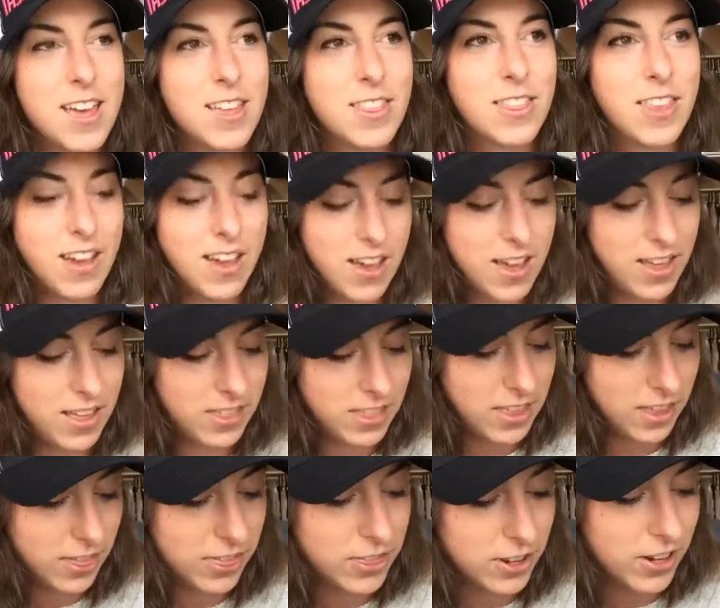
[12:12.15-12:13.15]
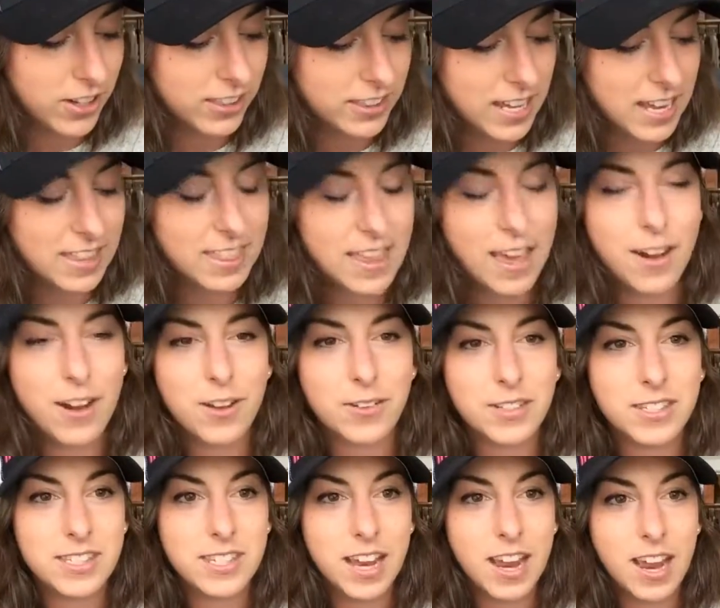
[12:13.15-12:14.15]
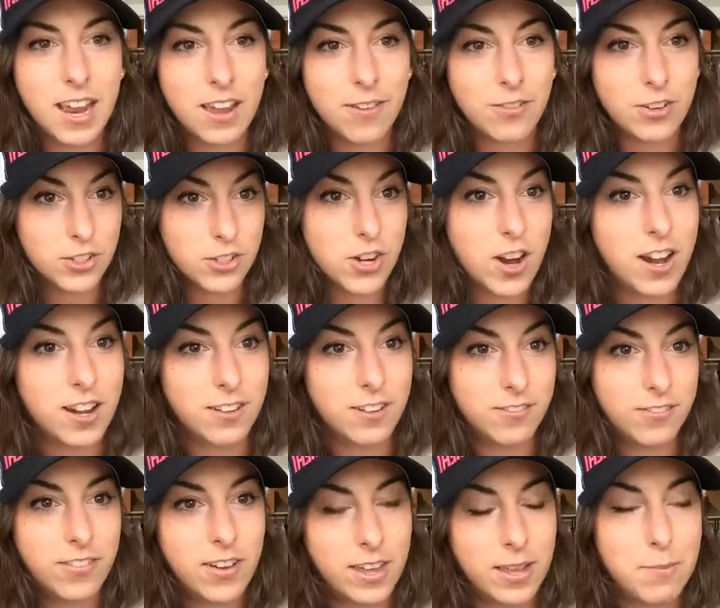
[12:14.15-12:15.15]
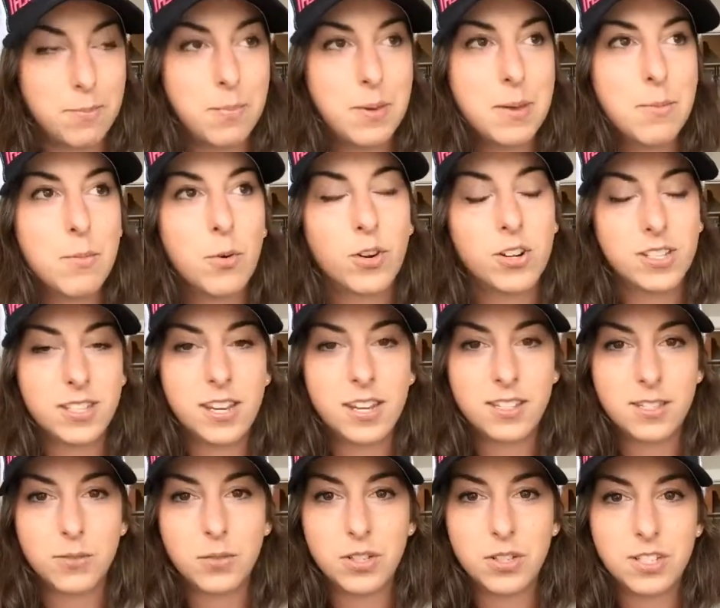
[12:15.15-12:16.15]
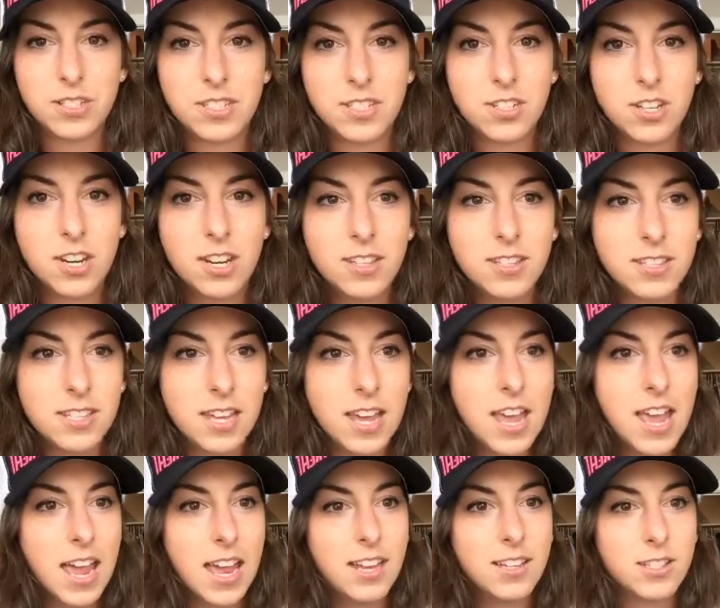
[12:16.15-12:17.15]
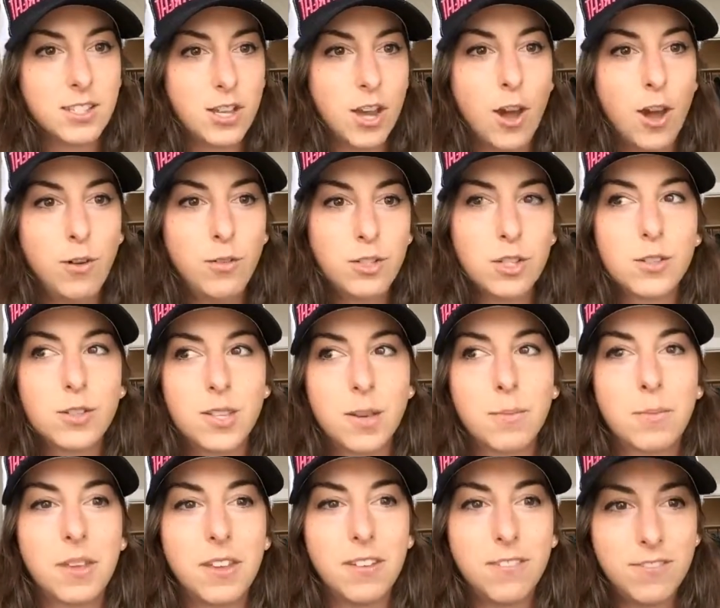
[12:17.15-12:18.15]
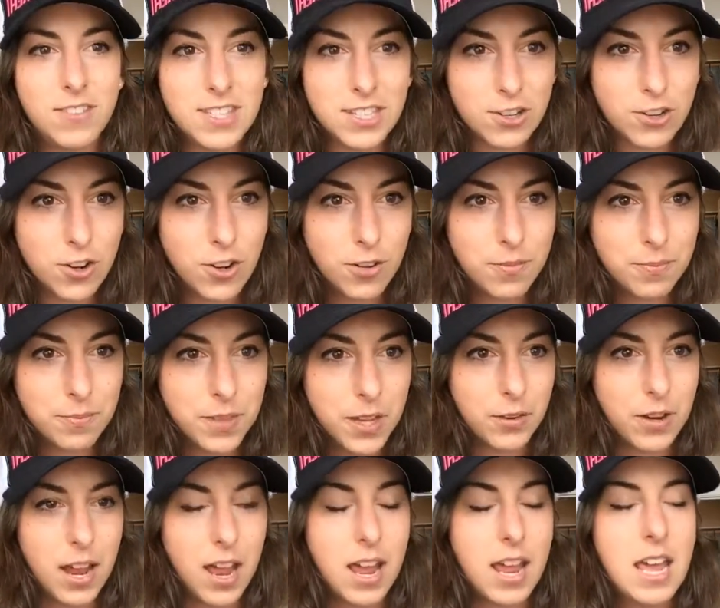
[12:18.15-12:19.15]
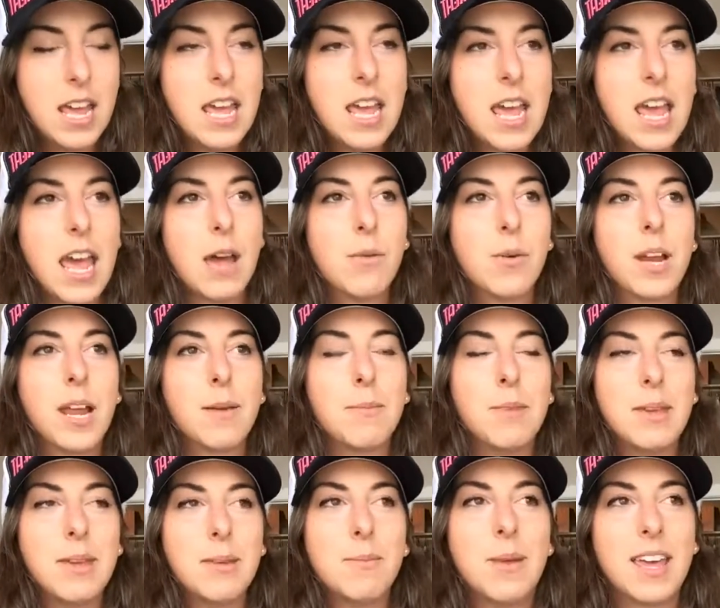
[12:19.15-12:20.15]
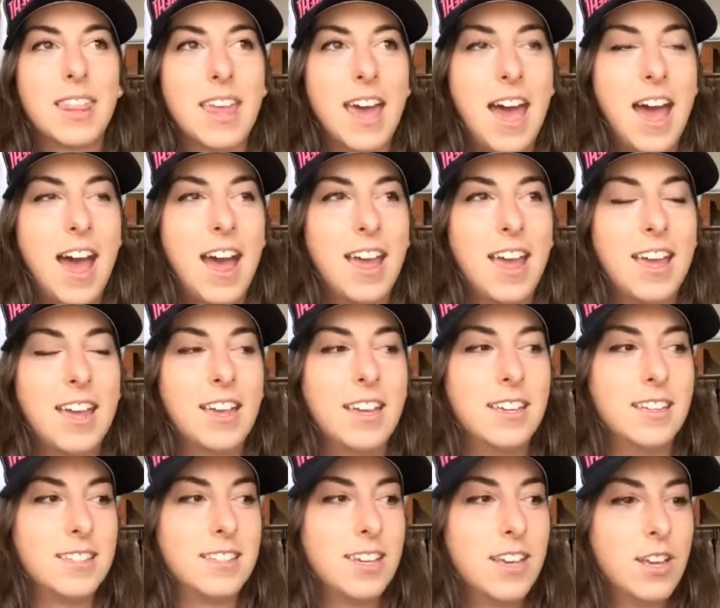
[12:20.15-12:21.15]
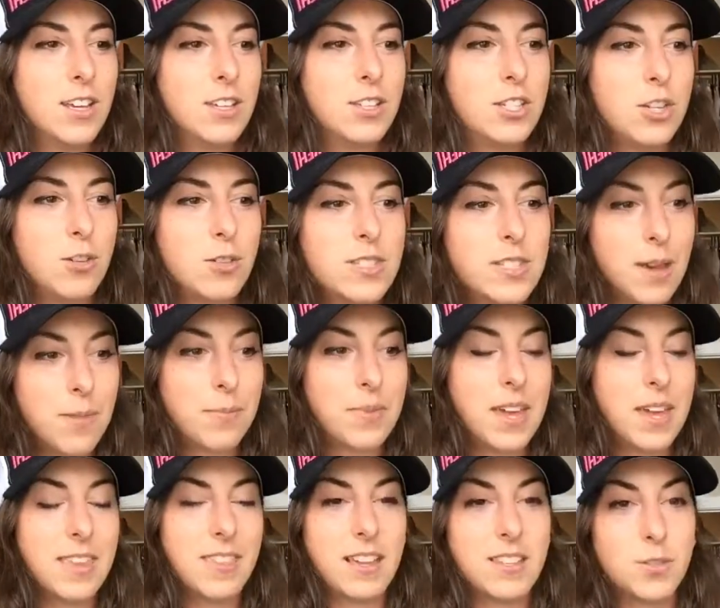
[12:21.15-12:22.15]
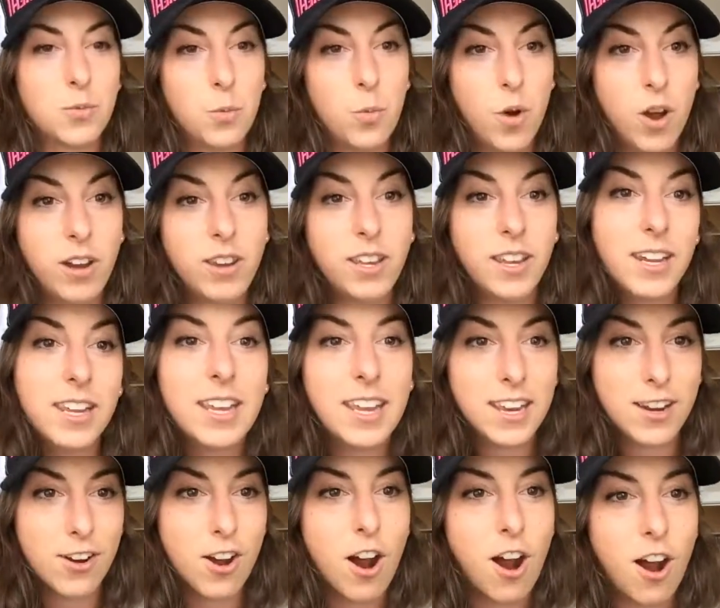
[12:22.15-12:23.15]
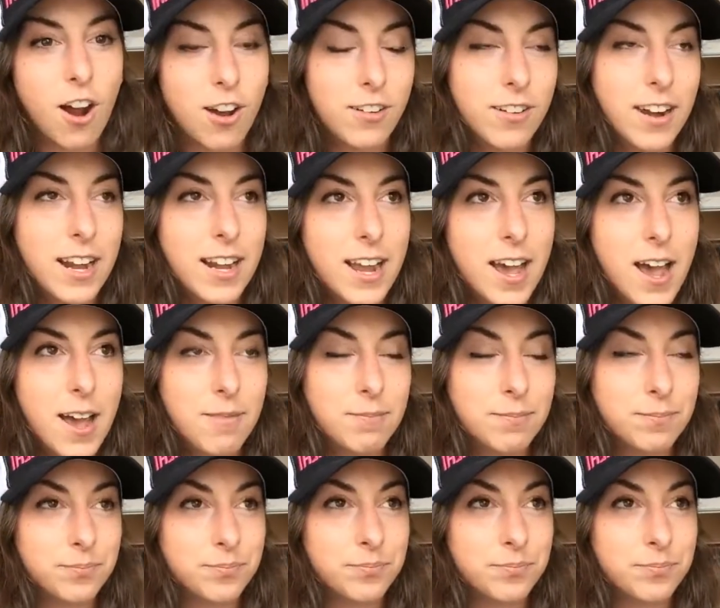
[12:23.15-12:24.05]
The third thing that I would say, if you're trying to like be more decisive with decisions, is go do something physical, okay? And what I mean by that is do something that's, one, going to get your heart rate up,